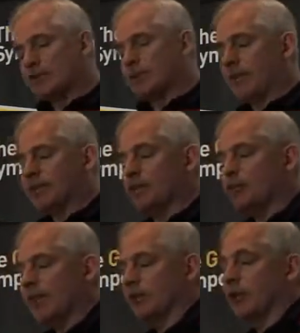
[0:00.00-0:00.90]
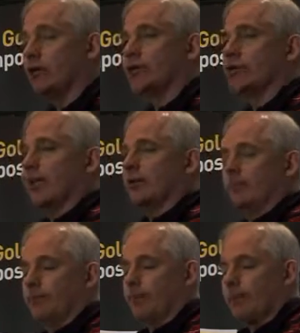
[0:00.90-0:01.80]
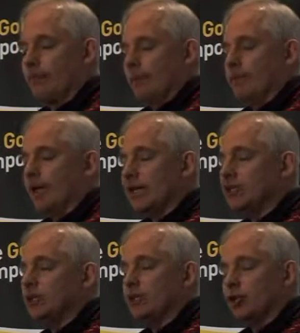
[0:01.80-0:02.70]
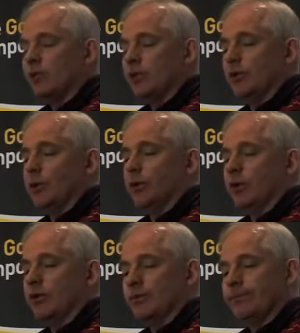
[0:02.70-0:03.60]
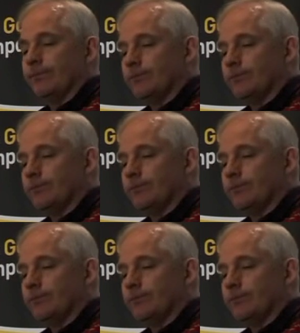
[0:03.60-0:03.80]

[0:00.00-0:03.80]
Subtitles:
So it basically wrecked the gold standard by issuing too many war bonds.